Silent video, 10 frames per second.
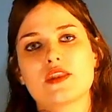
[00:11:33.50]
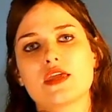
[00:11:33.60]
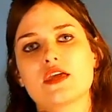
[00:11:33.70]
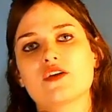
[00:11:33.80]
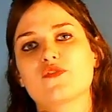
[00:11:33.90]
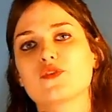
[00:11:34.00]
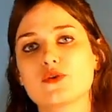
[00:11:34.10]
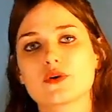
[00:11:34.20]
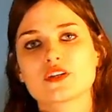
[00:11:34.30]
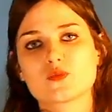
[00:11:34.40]
if you
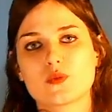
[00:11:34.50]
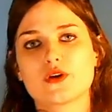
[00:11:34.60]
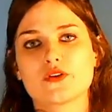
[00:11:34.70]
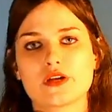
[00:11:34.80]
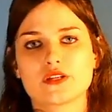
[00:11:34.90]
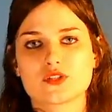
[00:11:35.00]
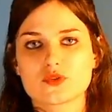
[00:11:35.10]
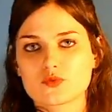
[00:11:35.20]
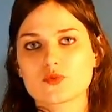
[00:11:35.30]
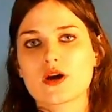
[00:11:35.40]
experience
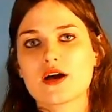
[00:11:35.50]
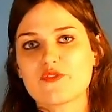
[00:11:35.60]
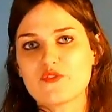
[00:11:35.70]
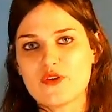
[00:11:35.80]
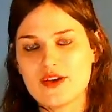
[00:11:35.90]
rough